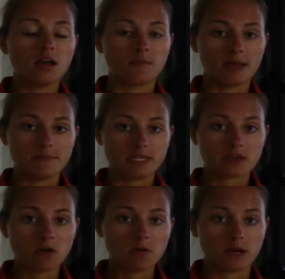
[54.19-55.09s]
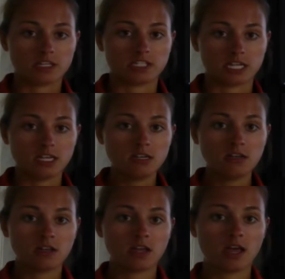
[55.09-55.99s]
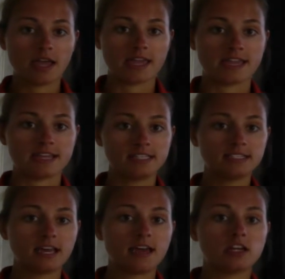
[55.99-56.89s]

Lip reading: My PICO question is,